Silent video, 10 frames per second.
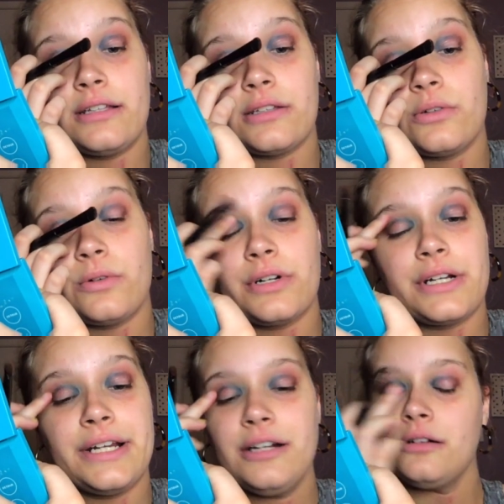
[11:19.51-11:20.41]
and the corner
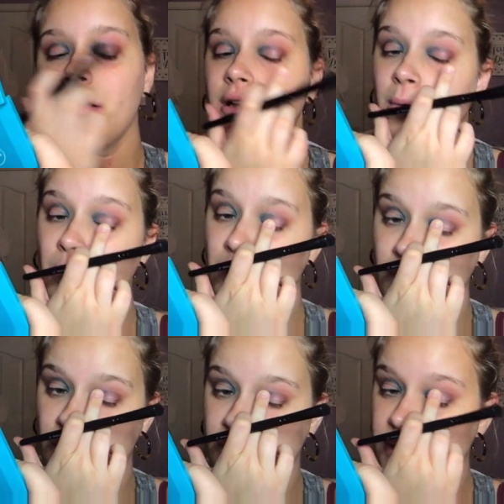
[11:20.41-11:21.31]
here,
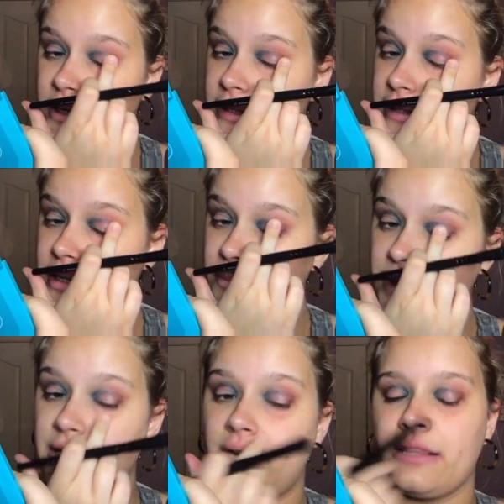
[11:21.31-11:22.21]
there and there, but
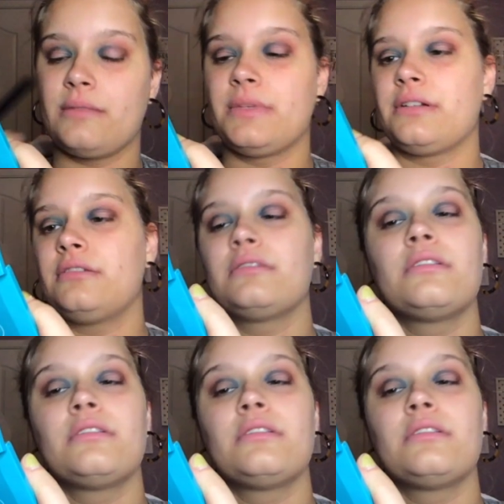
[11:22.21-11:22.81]
not in the middle.